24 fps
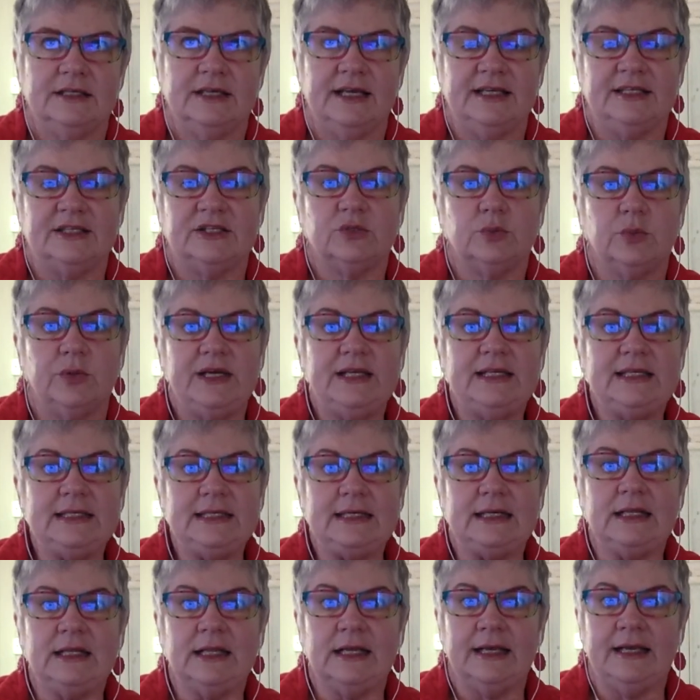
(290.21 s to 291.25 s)
it's sweet and
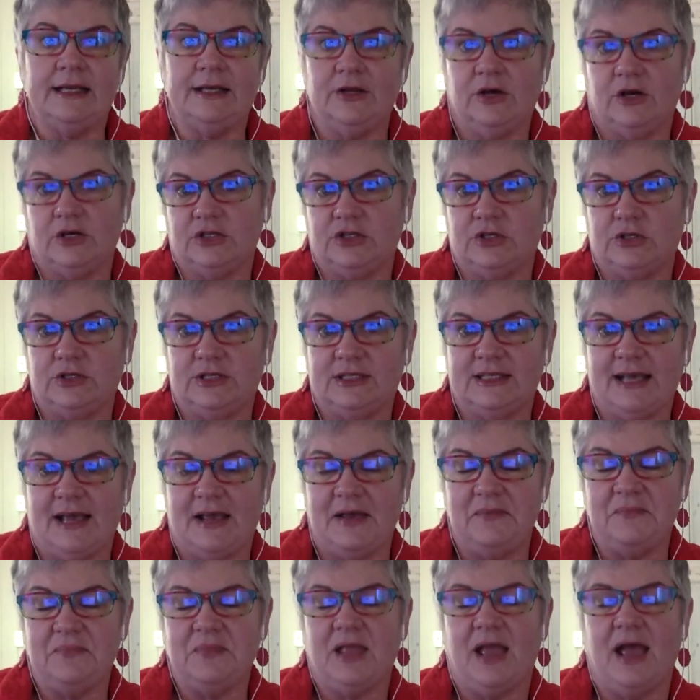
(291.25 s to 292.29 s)
clean, I should
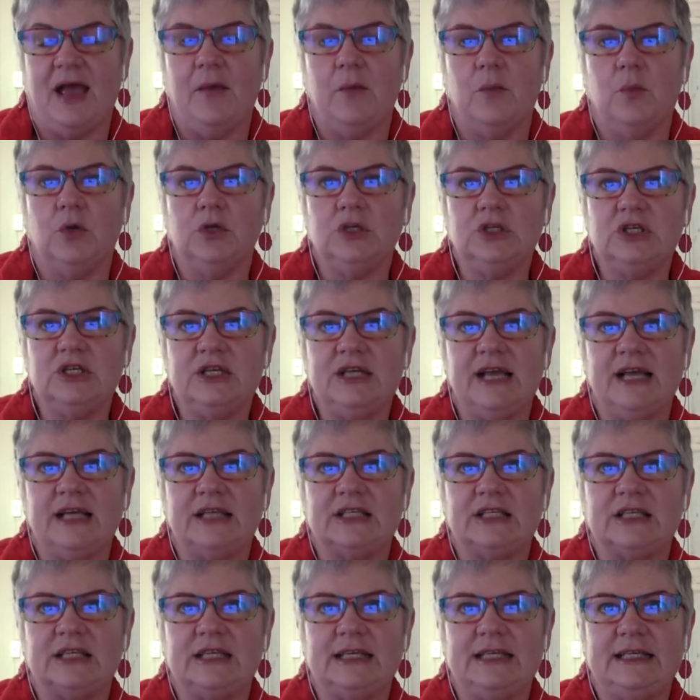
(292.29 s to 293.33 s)
say. And what she
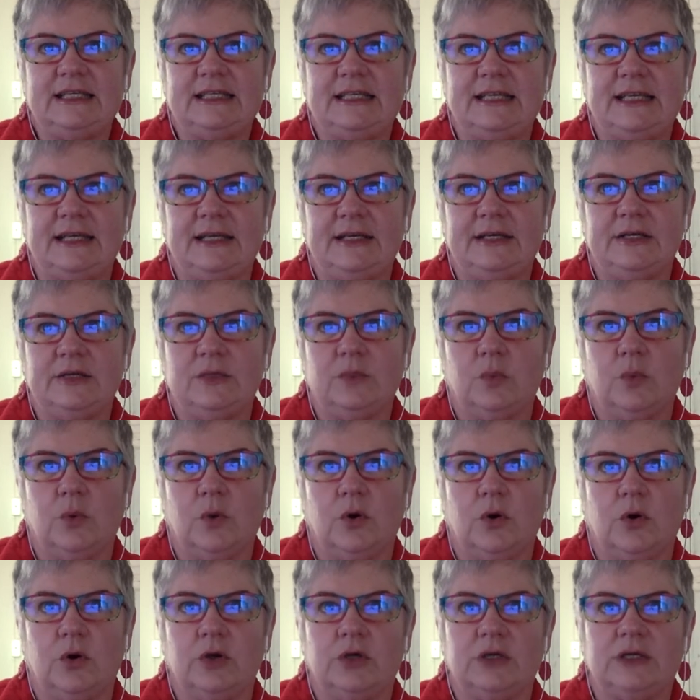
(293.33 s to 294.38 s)
actually did
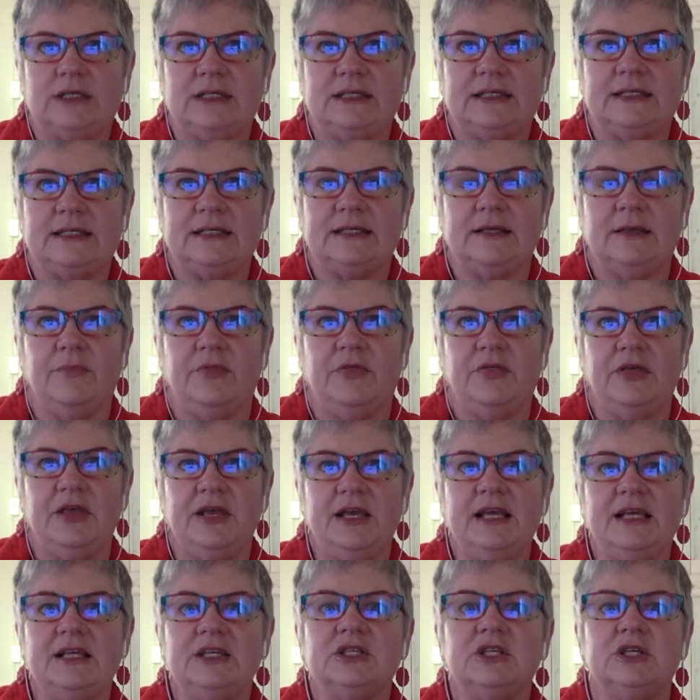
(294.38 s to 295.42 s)
was,
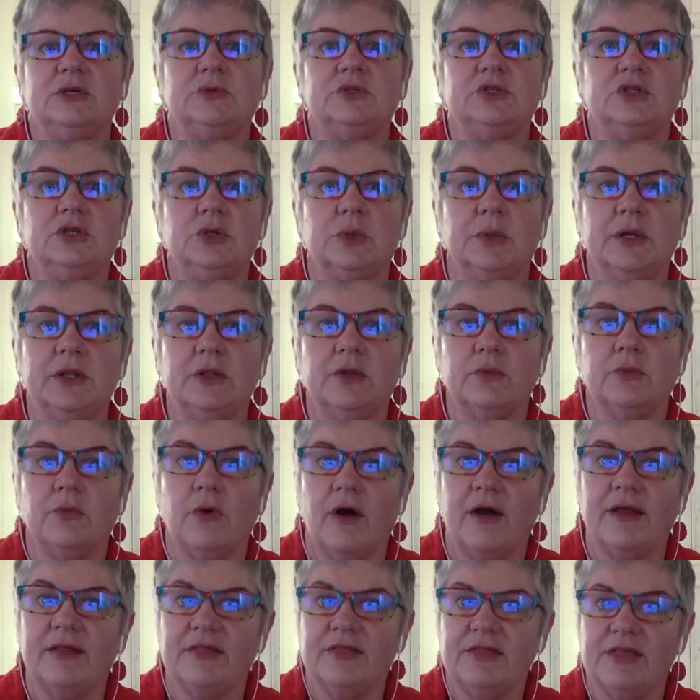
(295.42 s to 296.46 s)
thinking she was doing the
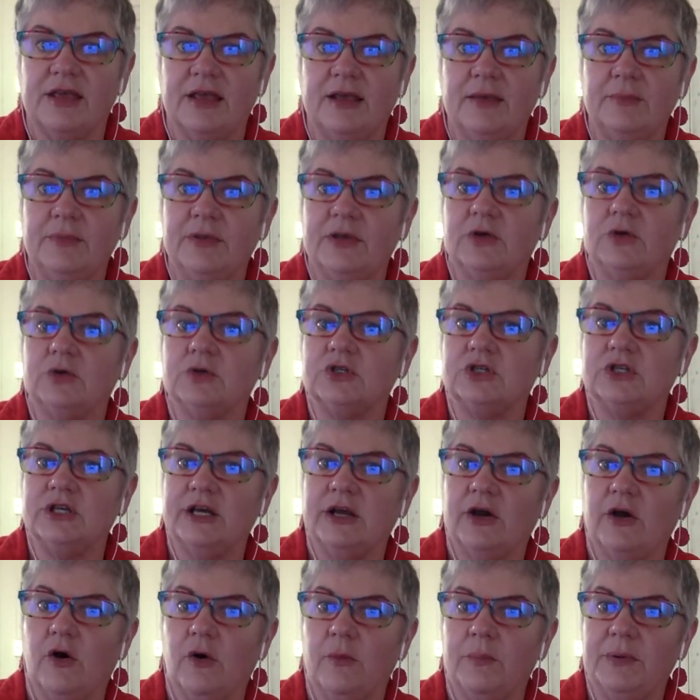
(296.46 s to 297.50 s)
right thing because she
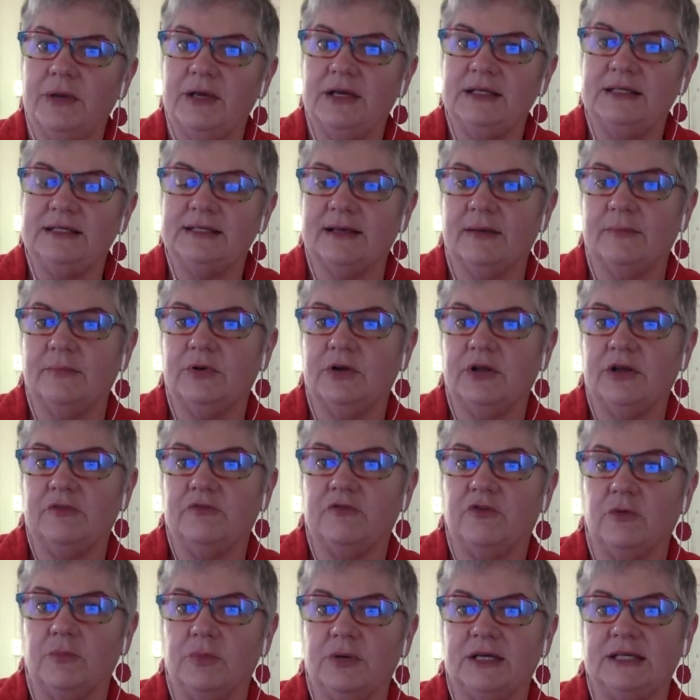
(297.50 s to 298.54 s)
copied somebody
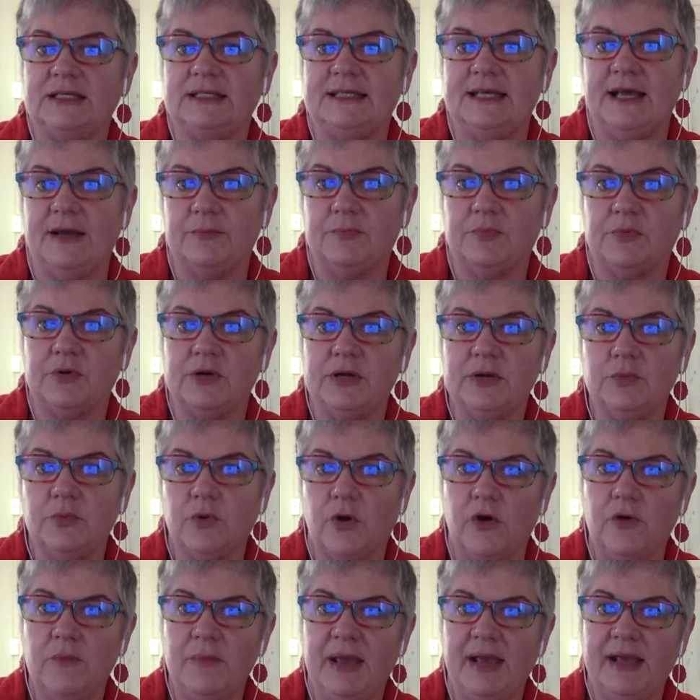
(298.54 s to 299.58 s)
from contemporary
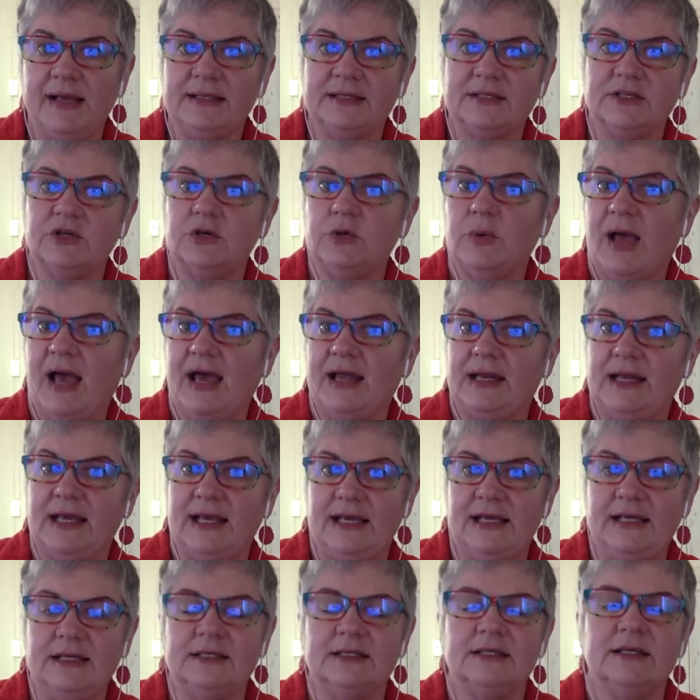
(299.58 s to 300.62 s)
romance who had
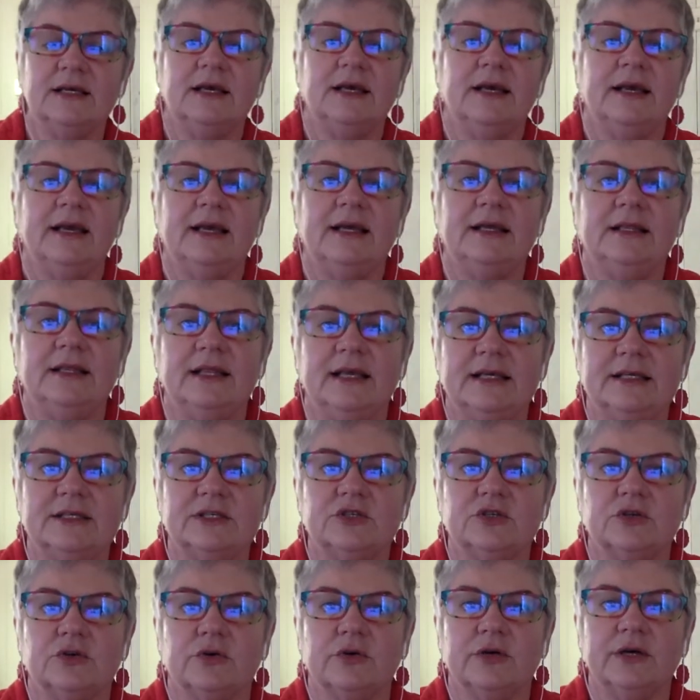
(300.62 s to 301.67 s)
heat in their
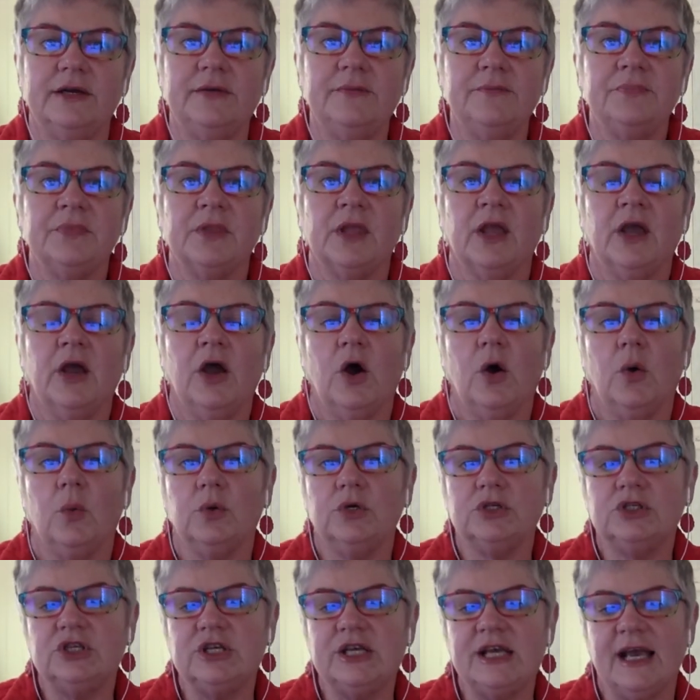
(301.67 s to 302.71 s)
story.
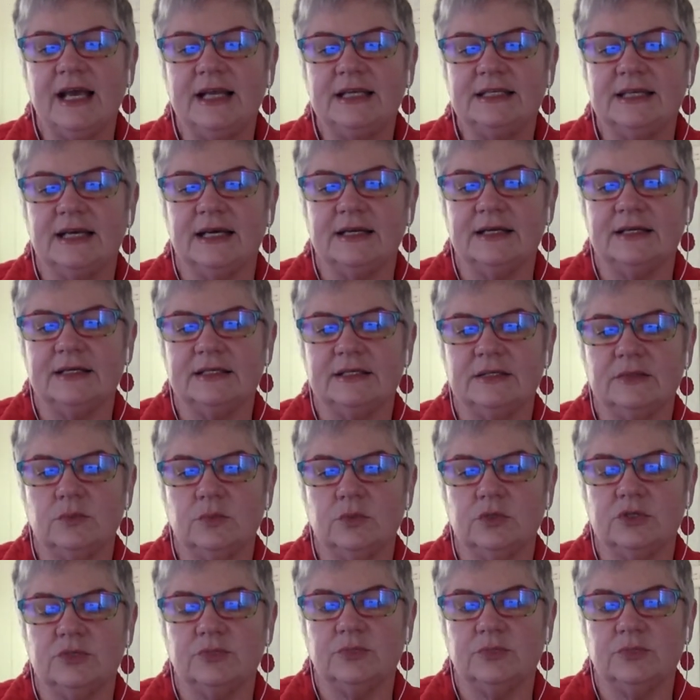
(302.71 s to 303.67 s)
What she had done was